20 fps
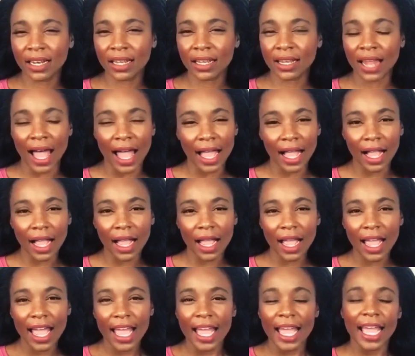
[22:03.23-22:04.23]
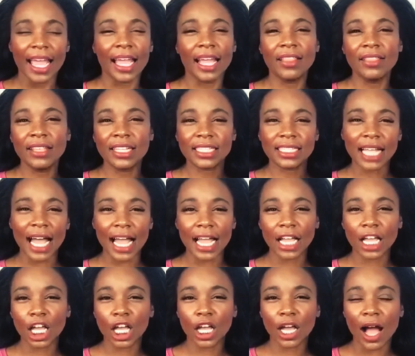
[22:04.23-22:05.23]
like in this like
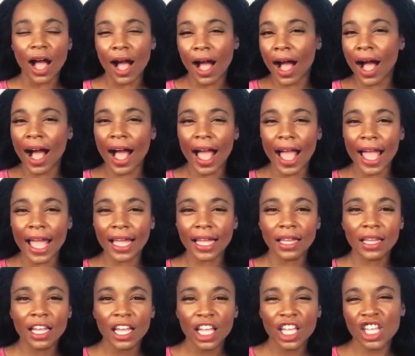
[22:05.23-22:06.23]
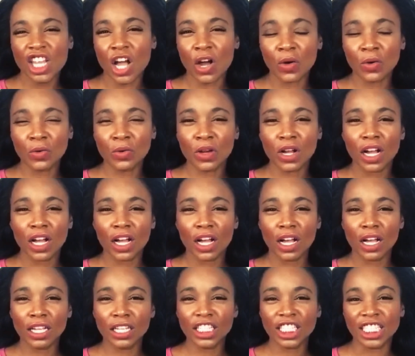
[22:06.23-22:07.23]
hot,
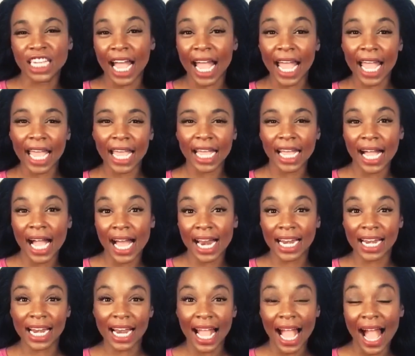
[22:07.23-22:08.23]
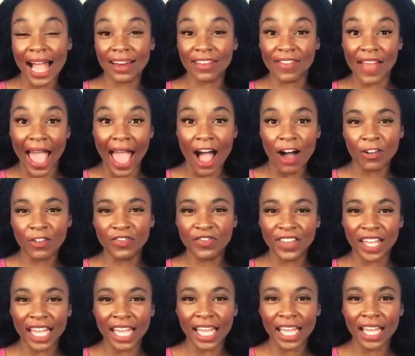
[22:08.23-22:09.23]
Jane kind of
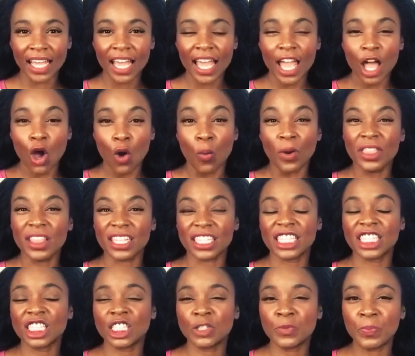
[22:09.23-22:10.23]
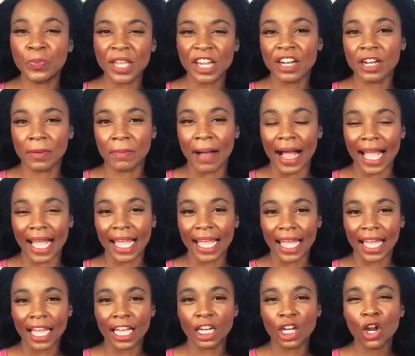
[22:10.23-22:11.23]
outfit, with a spear in my
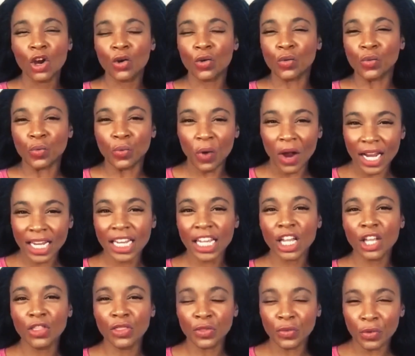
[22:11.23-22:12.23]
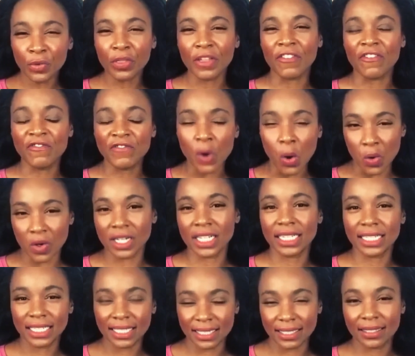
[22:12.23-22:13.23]
hand, running through the
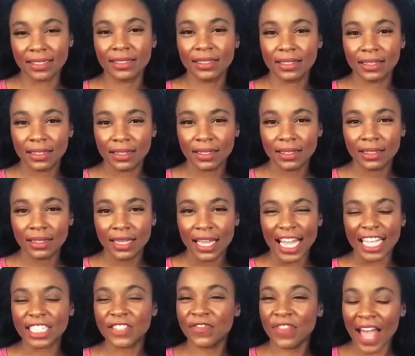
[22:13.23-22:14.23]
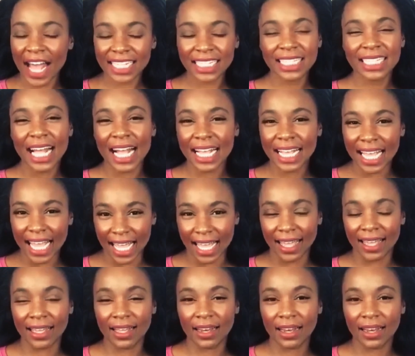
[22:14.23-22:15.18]
forest as fast as I can,